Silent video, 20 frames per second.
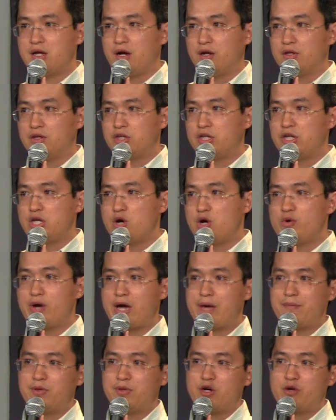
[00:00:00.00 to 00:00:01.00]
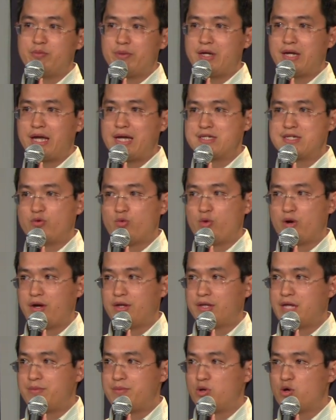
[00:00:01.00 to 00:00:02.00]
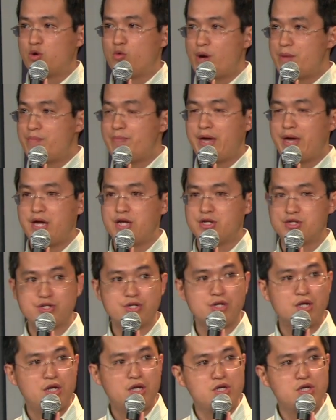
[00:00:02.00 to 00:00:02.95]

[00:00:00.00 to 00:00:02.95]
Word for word: a DOM domain as a, a, typical web page.